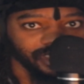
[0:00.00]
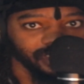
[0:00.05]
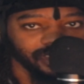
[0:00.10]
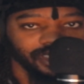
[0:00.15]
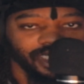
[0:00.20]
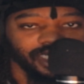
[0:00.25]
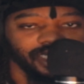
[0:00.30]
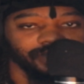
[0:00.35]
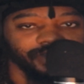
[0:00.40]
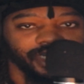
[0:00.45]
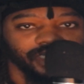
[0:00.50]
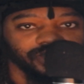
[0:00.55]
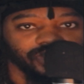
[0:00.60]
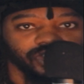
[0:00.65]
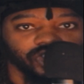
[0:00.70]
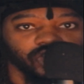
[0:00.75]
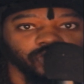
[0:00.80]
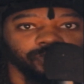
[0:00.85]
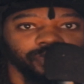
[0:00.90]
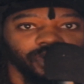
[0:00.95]
It's not about
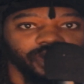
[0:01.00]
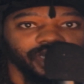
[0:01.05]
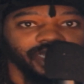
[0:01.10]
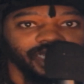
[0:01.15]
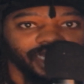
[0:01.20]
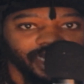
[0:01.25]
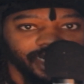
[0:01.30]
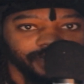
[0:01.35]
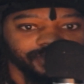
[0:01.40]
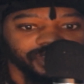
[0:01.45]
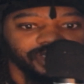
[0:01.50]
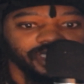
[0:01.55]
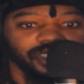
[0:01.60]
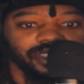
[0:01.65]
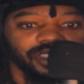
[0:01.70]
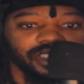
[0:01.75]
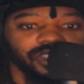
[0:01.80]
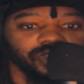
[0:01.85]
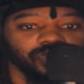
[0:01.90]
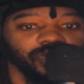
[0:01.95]
just spawning objects.
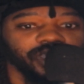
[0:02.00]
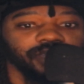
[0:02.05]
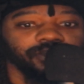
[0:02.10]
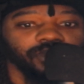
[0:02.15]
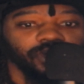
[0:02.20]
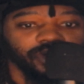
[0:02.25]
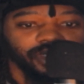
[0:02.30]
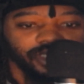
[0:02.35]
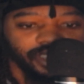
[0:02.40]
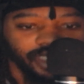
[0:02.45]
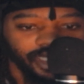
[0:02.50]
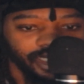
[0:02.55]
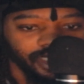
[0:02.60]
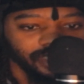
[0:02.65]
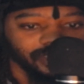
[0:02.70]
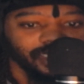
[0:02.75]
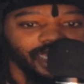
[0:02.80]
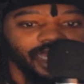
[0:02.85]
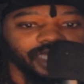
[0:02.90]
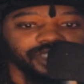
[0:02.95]
It's way more than that.
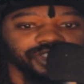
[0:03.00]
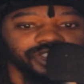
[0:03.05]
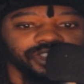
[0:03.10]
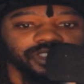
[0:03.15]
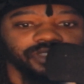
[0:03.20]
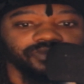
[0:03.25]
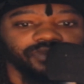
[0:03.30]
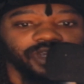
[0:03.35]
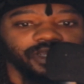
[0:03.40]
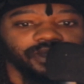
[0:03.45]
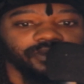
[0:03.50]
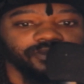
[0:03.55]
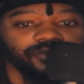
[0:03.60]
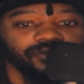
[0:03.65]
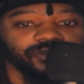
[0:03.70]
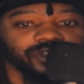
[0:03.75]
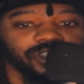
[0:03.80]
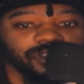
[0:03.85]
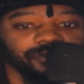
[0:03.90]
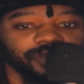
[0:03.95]
It's actually
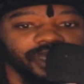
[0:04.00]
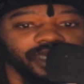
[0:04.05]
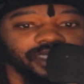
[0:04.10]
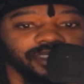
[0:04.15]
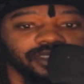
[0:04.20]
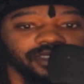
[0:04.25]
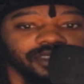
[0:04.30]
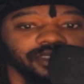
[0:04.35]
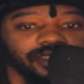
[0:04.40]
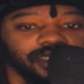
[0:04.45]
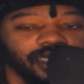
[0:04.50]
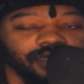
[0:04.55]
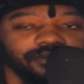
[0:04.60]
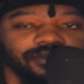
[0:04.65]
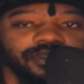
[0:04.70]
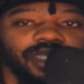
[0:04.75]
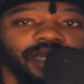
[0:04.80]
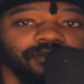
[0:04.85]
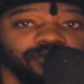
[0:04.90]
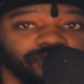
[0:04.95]
respects,
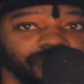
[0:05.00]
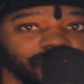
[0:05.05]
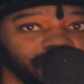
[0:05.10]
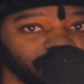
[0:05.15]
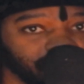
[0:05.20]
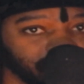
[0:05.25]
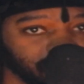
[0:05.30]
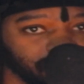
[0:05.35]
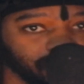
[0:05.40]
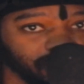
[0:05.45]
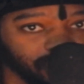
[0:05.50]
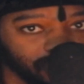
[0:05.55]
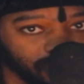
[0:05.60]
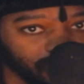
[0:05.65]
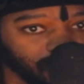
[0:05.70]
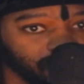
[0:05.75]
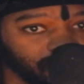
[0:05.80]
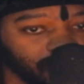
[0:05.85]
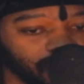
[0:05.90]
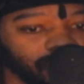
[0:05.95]
I'm reading too, just so
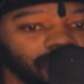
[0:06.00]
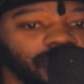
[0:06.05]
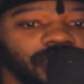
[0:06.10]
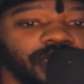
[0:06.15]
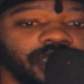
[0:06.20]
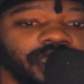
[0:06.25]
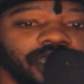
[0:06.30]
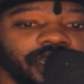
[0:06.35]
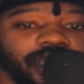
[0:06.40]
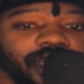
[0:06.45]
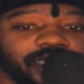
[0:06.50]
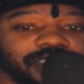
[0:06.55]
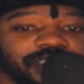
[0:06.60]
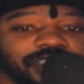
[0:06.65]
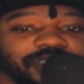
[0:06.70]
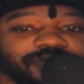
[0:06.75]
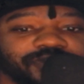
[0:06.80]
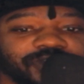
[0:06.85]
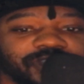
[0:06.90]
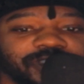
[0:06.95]
you know. It actually
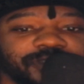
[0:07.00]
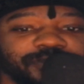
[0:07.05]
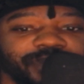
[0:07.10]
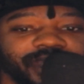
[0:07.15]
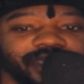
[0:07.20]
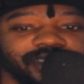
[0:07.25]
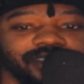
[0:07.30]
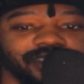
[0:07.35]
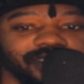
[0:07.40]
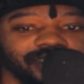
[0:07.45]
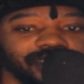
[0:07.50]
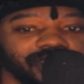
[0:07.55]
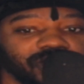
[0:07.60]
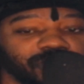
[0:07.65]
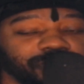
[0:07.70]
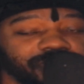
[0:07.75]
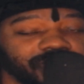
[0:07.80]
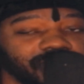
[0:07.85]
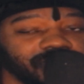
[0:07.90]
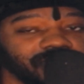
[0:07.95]
respects slope
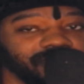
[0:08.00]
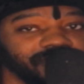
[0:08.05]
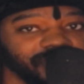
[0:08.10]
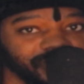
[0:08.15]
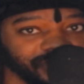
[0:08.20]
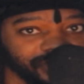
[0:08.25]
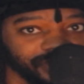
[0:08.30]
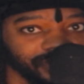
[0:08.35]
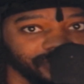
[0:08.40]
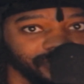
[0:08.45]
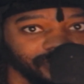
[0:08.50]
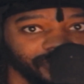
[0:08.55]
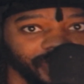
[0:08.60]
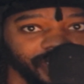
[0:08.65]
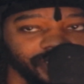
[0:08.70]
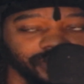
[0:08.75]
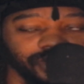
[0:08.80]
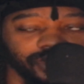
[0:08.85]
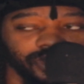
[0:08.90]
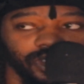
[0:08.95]
and elevation, right?
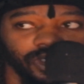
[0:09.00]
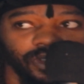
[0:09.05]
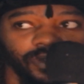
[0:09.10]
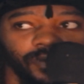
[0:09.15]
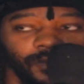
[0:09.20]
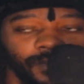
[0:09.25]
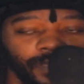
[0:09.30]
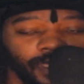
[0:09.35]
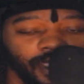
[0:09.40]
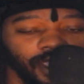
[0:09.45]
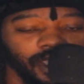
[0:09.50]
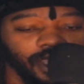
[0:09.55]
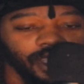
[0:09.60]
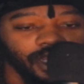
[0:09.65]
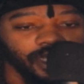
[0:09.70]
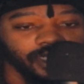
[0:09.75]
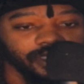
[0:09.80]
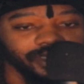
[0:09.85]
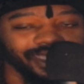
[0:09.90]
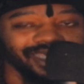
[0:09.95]
So
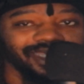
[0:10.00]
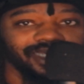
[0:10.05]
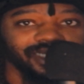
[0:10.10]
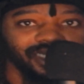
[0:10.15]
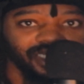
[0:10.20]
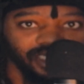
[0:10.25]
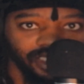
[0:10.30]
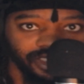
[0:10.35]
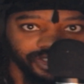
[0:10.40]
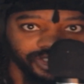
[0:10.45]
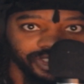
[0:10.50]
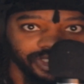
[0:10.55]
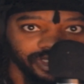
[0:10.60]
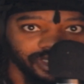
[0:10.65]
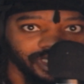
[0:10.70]
think collision.